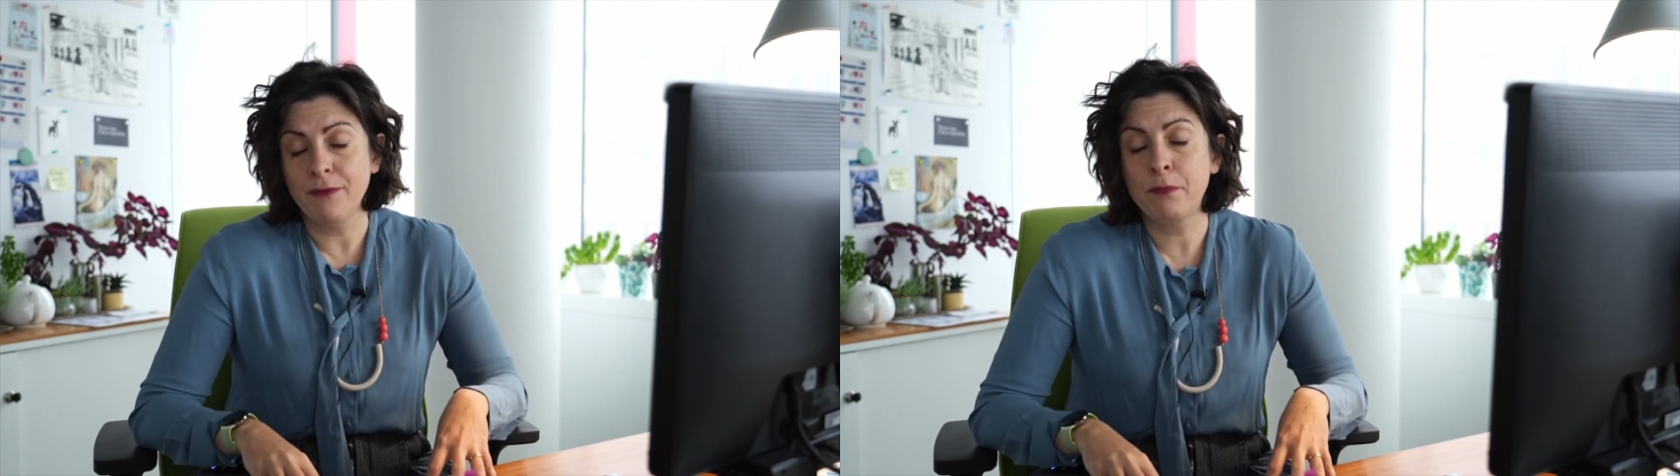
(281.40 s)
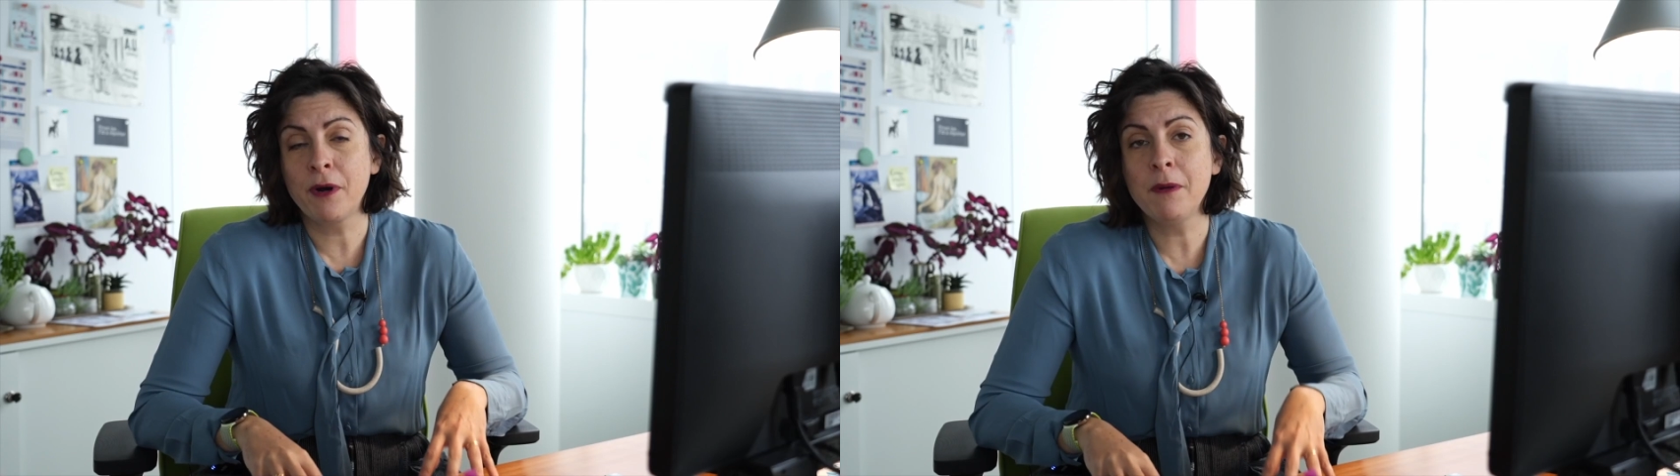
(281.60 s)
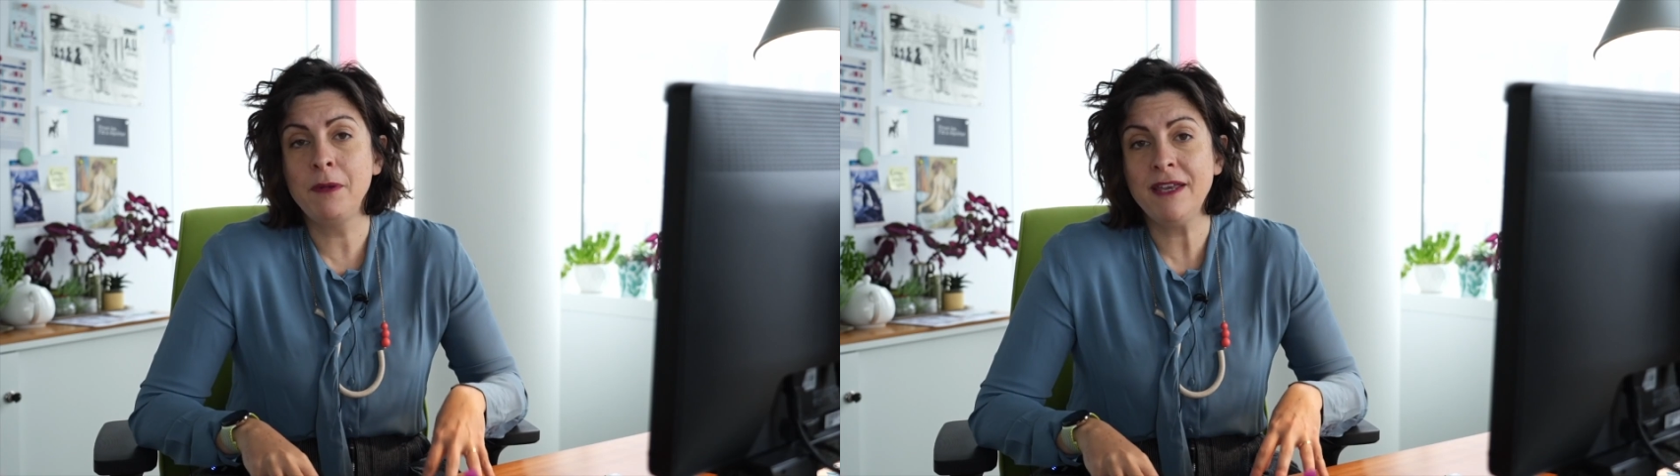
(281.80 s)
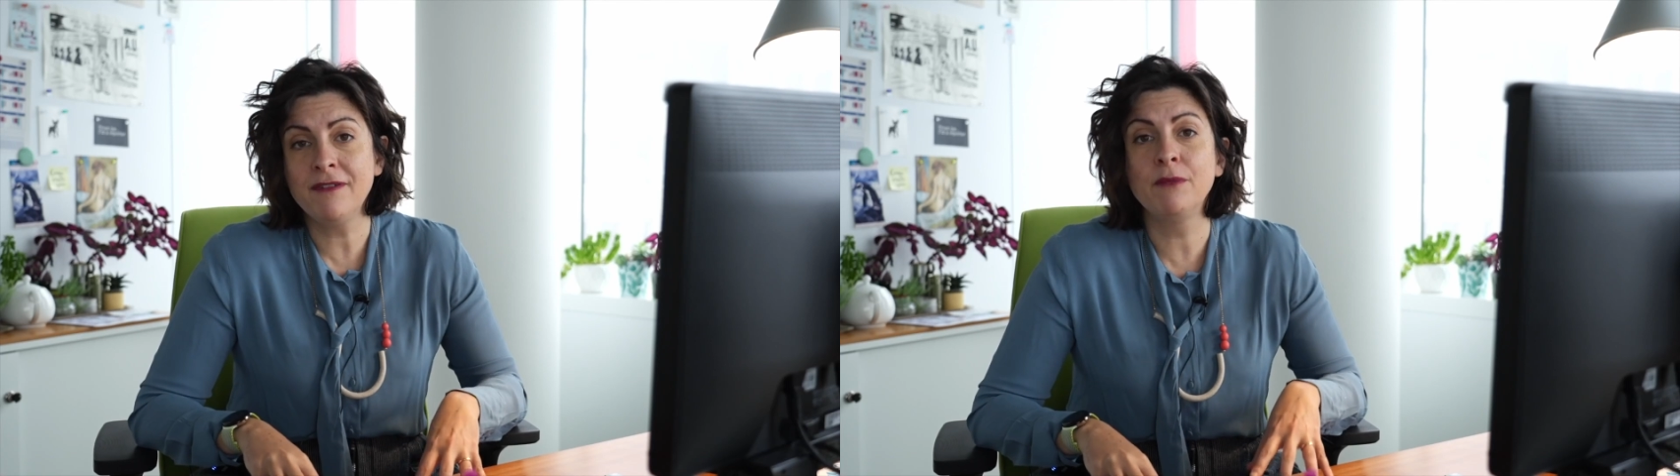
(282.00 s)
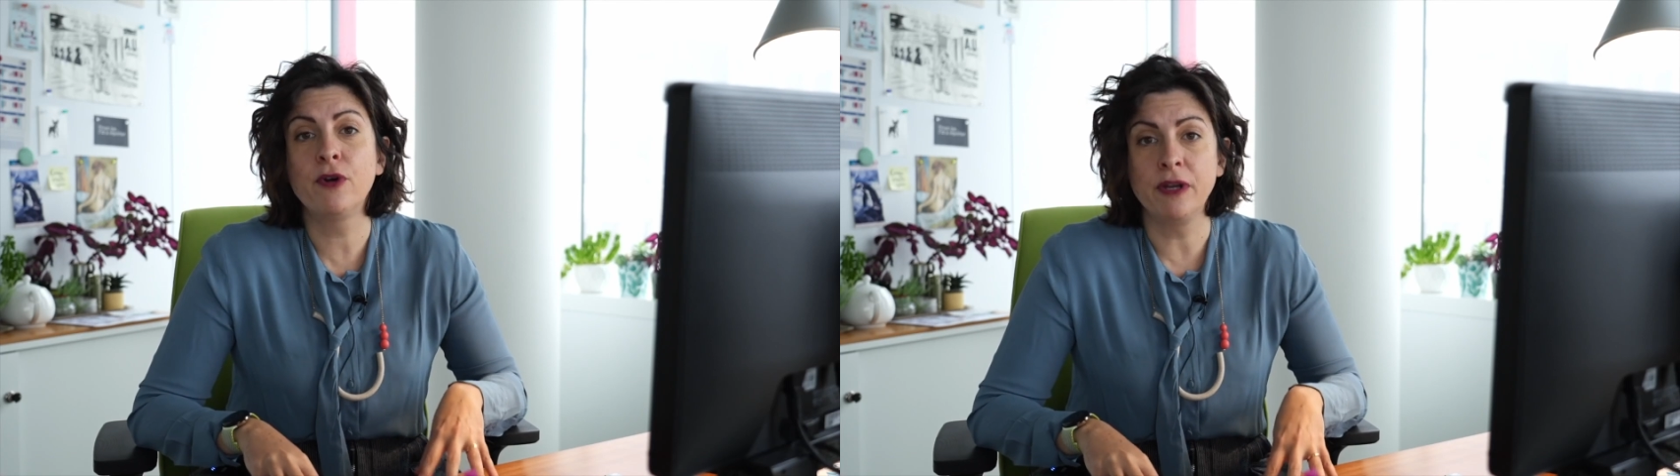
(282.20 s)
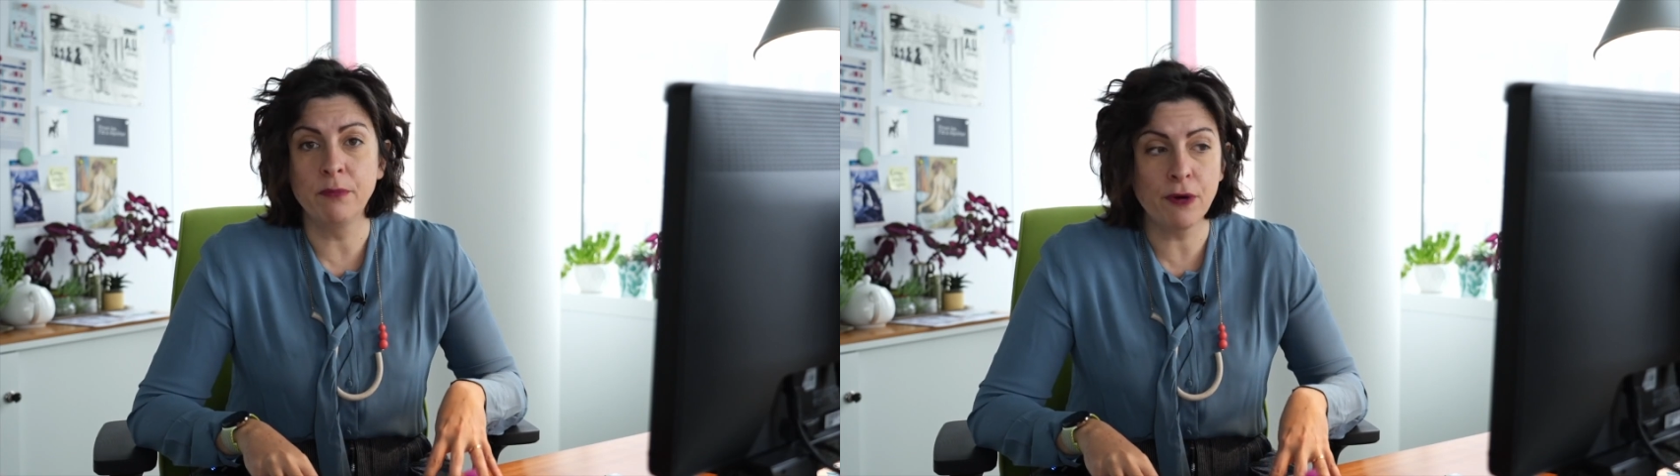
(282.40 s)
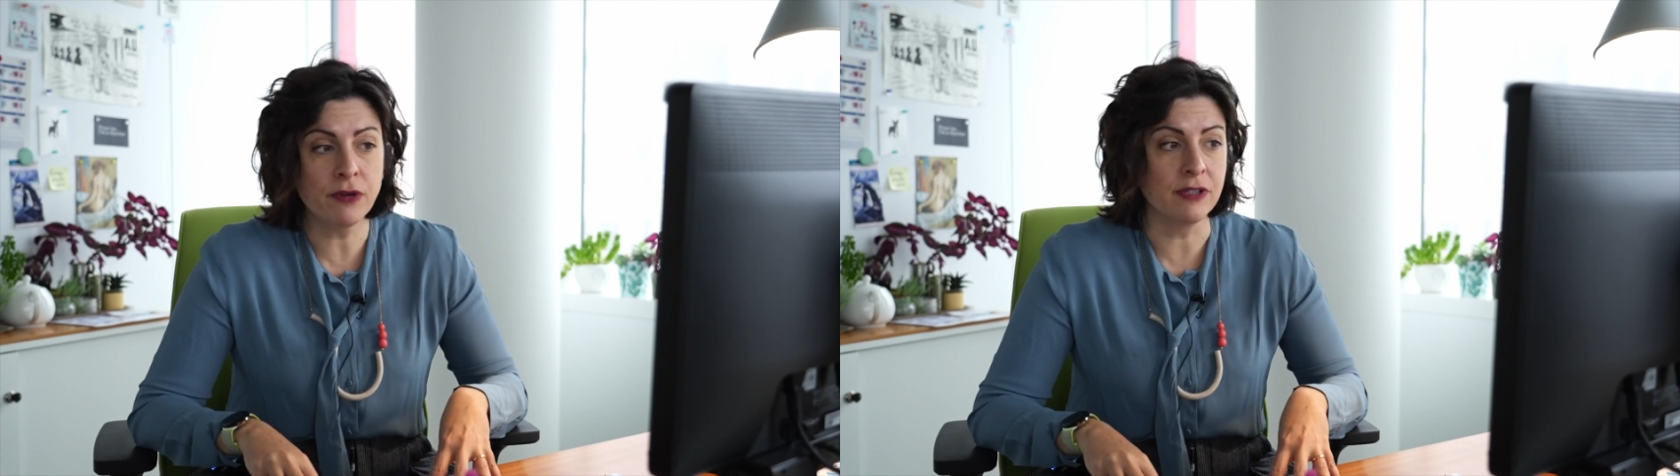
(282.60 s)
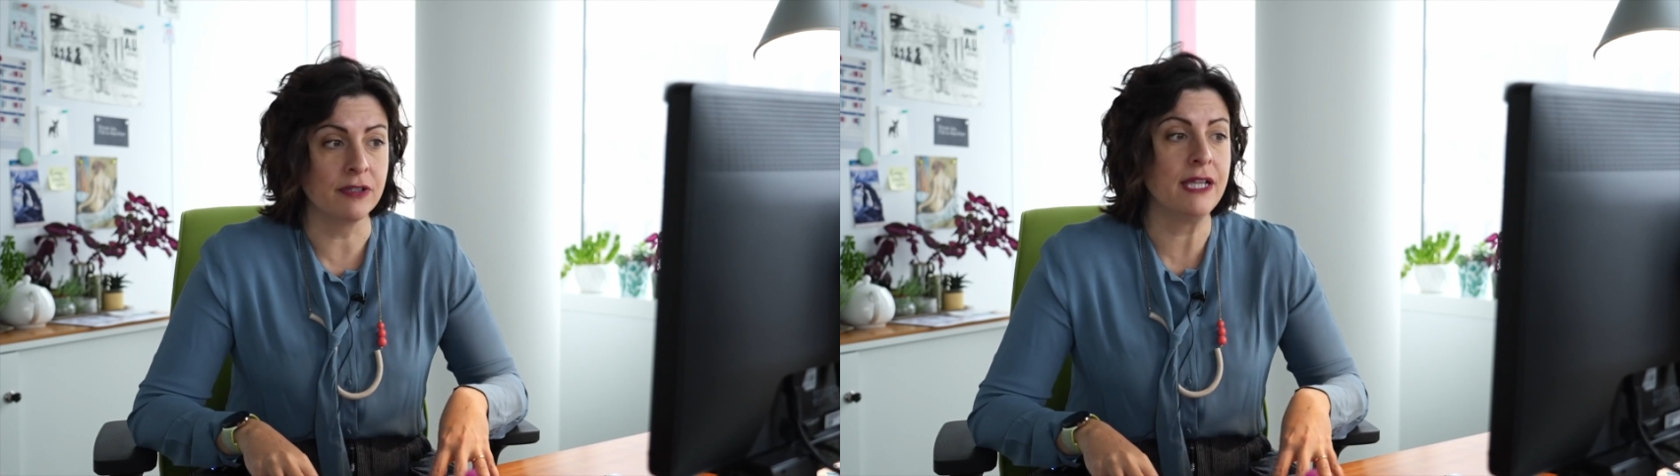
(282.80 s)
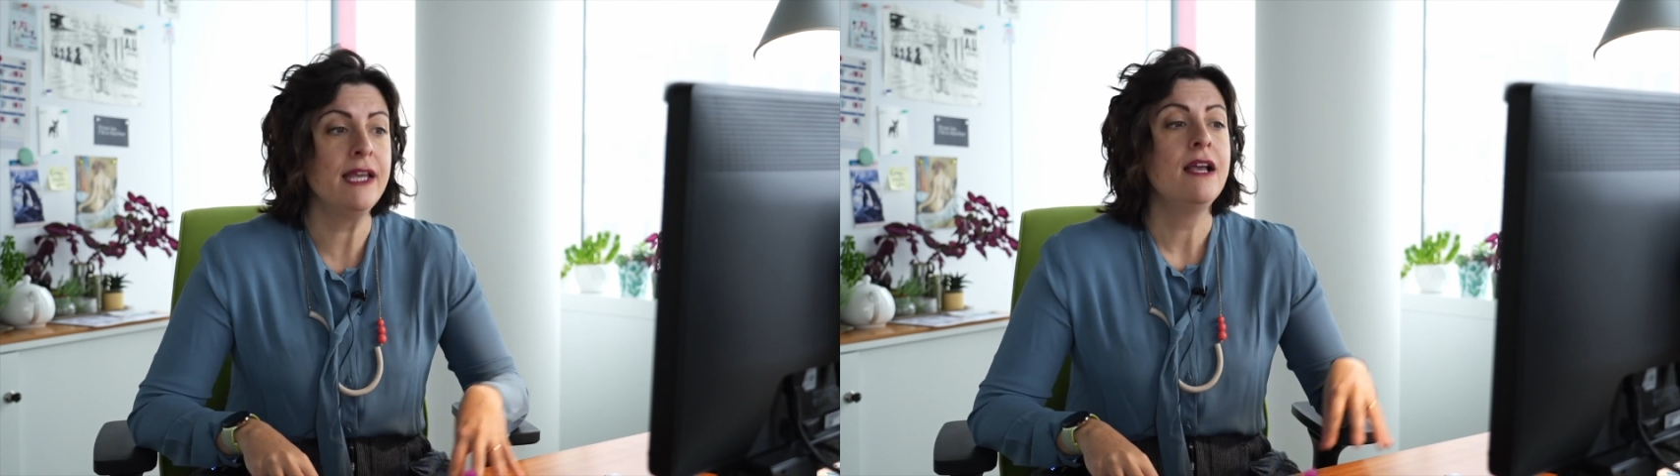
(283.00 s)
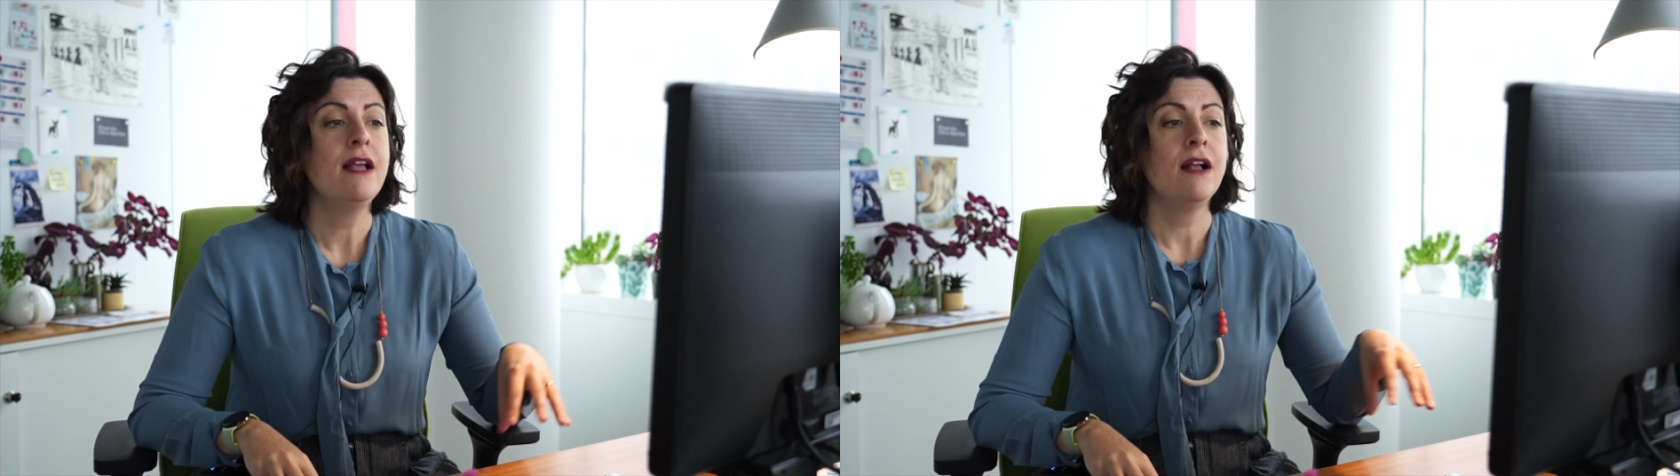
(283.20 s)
probably even more importantly,